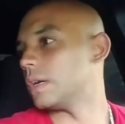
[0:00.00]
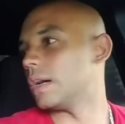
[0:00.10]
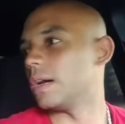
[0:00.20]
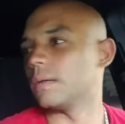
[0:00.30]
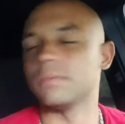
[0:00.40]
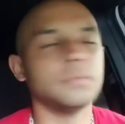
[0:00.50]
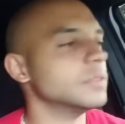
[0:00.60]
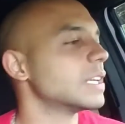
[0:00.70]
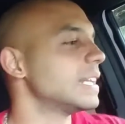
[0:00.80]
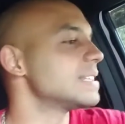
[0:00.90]
Um,
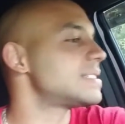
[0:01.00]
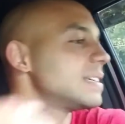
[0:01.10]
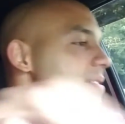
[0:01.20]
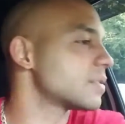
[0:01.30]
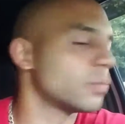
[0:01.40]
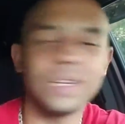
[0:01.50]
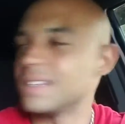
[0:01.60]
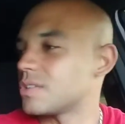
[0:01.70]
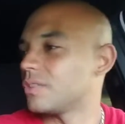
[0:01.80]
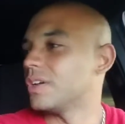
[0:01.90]
looking at tint some
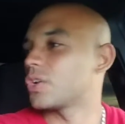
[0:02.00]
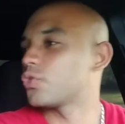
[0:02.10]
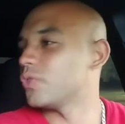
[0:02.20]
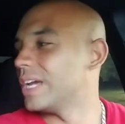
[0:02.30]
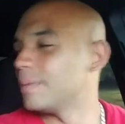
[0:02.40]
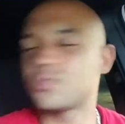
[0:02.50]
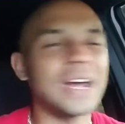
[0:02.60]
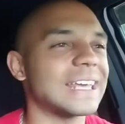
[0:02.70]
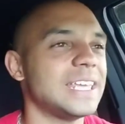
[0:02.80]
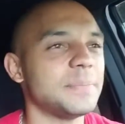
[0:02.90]
windows on their crib,
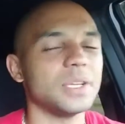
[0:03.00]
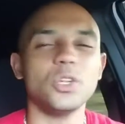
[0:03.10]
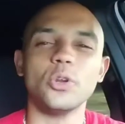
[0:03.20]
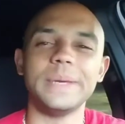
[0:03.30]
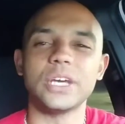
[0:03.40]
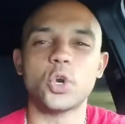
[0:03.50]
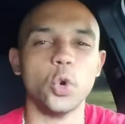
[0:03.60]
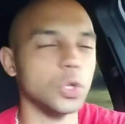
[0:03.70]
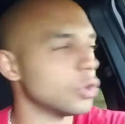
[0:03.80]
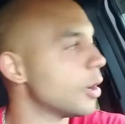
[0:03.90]
try to keep it a little bit
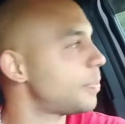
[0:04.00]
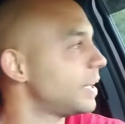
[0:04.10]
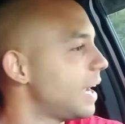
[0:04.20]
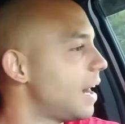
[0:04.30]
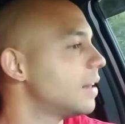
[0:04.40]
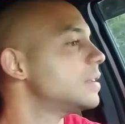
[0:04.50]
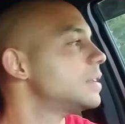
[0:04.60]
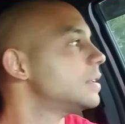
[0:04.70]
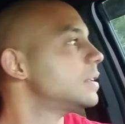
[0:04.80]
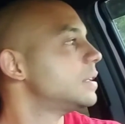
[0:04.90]
cooler up in
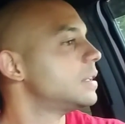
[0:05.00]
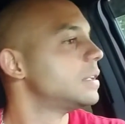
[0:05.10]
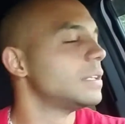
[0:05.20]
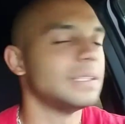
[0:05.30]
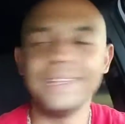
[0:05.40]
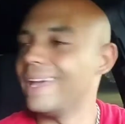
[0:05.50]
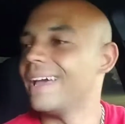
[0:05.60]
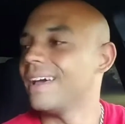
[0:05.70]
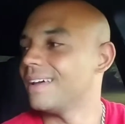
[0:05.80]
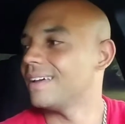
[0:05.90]
there.
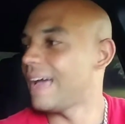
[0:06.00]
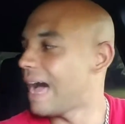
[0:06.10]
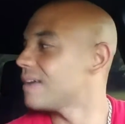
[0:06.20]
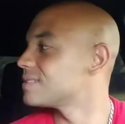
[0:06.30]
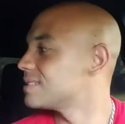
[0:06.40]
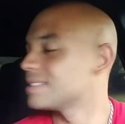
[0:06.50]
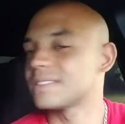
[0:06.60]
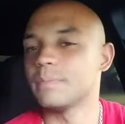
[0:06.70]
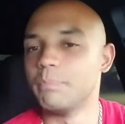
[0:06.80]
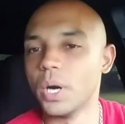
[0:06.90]
Yeah,
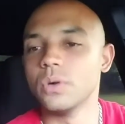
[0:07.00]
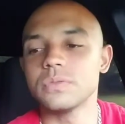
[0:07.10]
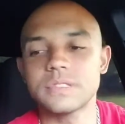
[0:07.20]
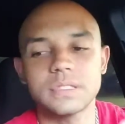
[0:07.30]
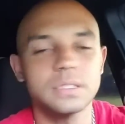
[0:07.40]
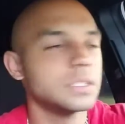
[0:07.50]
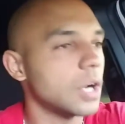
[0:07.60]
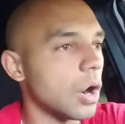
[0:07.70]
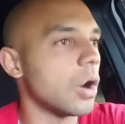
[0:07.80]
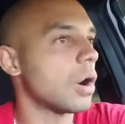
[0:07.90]
houses, boats,
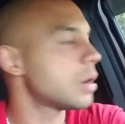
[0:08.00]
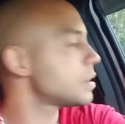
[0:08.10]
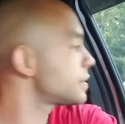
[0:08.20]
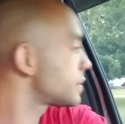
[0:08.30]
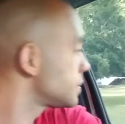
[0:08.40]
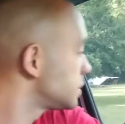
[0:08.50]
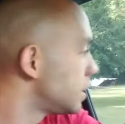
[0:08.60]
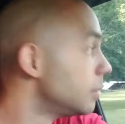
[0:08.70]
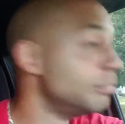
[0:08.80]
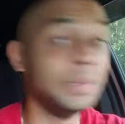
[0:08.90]
cars,
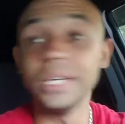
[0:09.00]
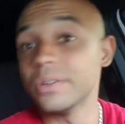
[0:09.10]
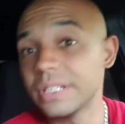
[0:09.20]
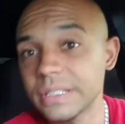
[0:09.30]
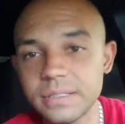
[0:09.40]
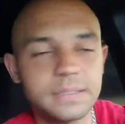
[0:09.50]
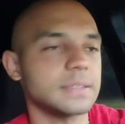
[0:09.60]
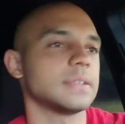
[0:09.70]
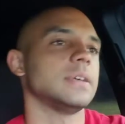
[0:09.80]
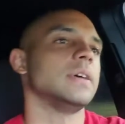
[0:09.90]

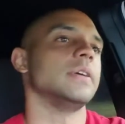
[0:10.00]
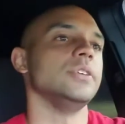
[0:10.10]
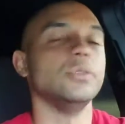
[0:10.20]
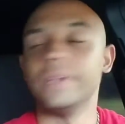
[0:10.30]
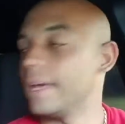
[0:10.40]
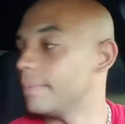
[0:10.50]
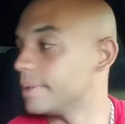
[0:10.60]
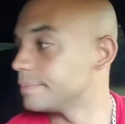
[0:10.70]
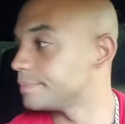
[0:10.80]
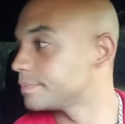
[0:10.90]
buildings, you name
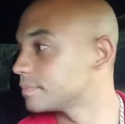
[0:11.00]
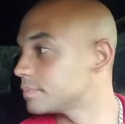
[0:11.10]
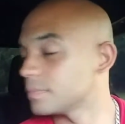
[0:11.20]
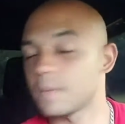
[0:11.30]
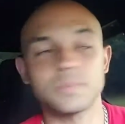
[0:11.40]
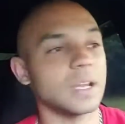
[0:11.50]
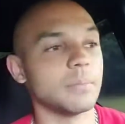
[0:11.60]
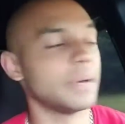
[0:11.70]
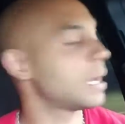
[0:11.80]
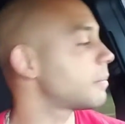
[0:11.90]
it. I'm trying
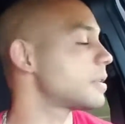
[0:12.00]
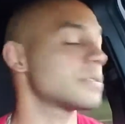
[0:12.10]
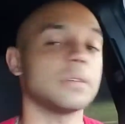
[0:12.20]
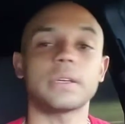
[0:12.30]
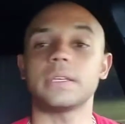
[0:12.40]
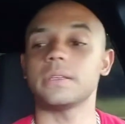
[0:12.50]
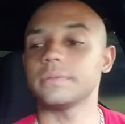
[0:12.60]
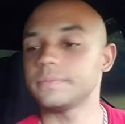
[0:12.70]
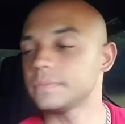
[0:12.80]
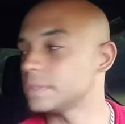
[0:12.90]
to back my truck
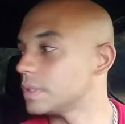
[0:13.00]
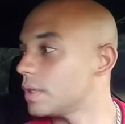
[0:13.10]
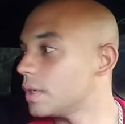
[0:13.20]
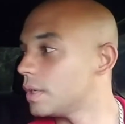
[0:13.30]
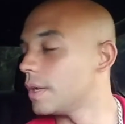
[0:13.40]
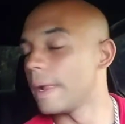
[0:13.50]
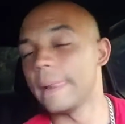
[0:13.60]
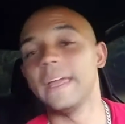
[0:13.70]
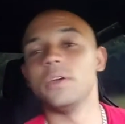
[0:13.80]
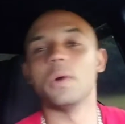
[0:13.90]
in.
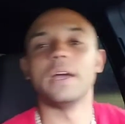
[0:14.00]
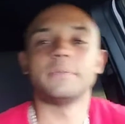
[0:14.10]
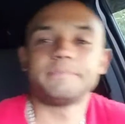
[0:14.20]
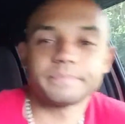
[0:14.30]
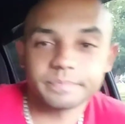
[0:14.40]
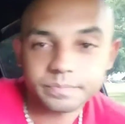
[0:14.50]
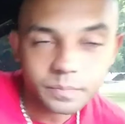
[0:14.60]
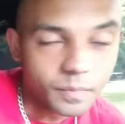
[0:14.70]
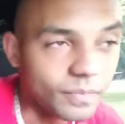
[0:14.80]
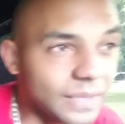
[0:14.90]
Anyway,
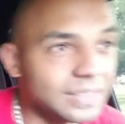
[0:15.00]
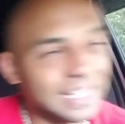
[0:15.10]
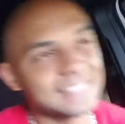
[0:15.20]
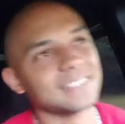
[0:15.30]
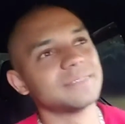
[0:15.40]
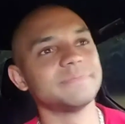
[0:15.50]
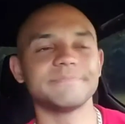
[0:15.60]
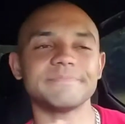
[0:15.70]
listen.